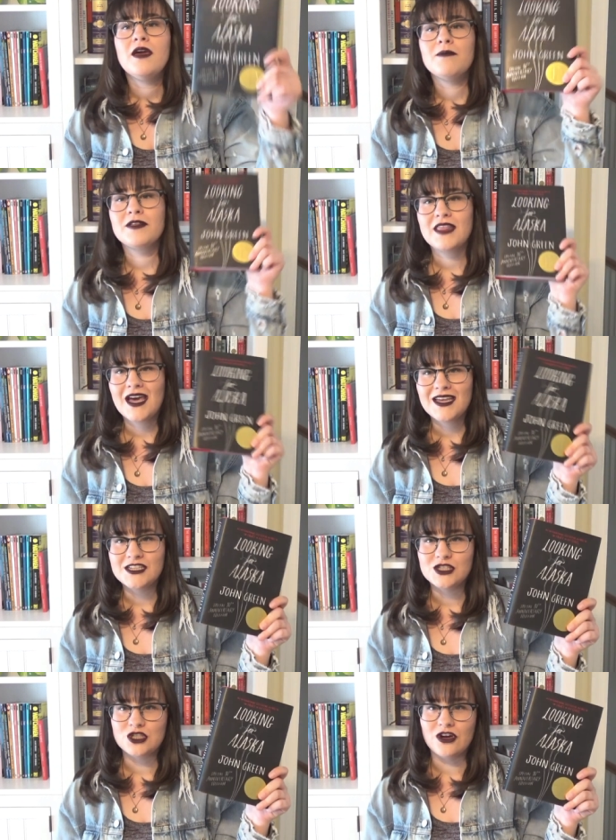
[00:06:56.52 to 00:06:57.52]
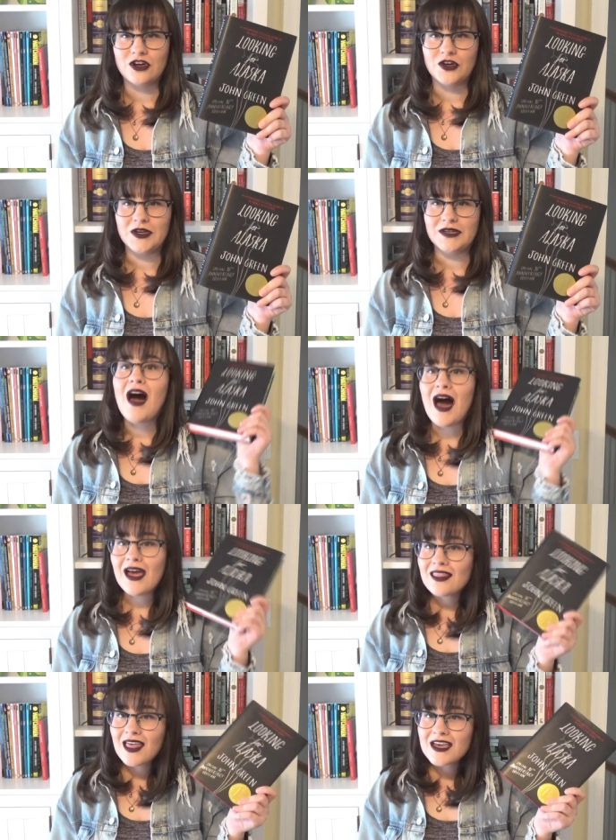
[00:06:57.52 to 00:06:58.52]
but that is John Green.
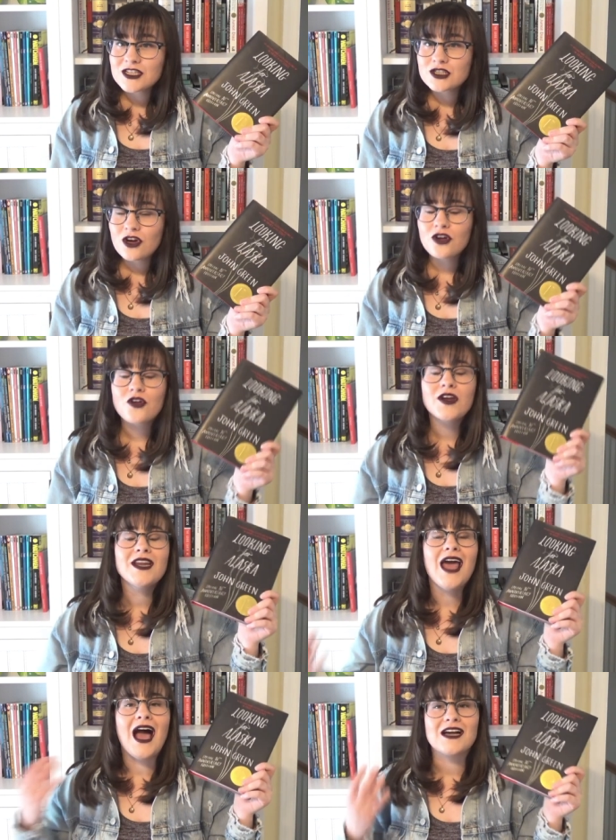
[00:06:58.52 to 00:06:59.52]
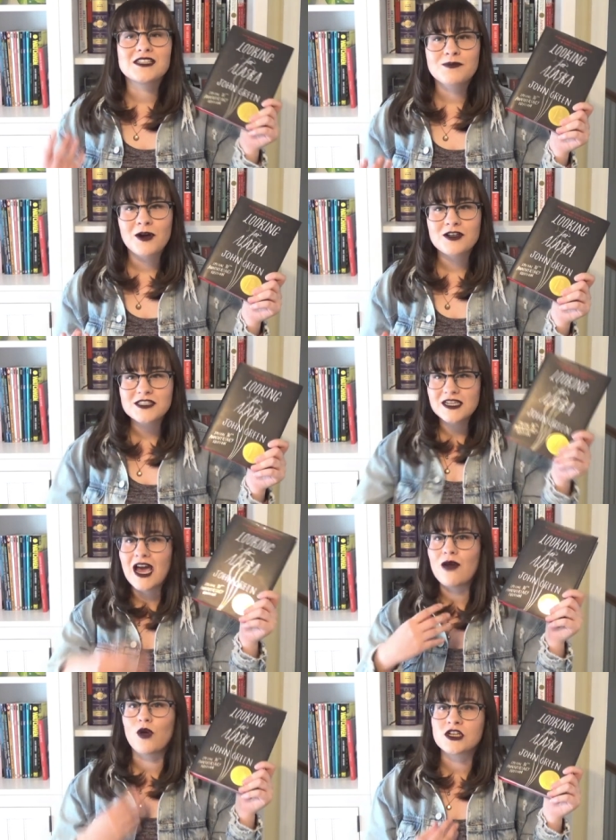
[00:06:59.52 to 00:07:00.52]
I like John Green as a person.
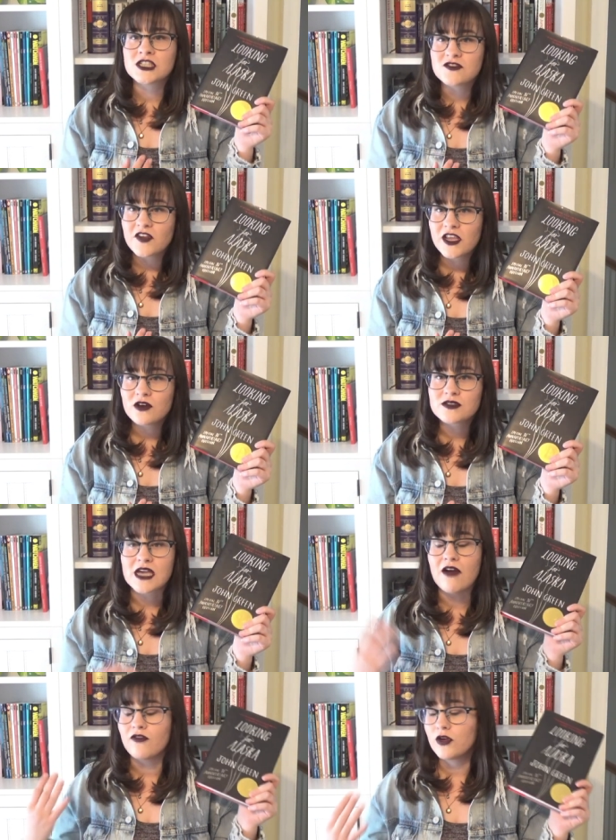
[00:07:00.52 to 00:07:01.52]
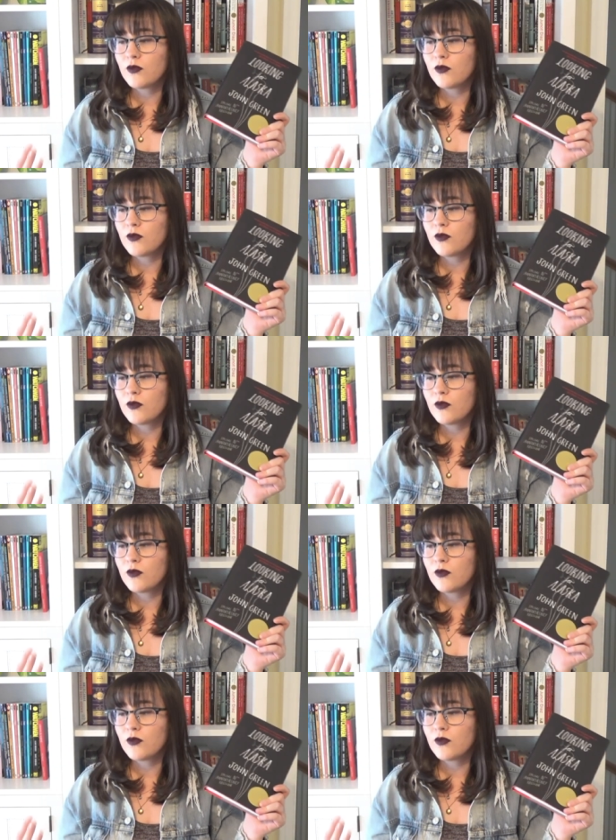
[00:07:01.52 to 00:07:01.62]
I watch his videos every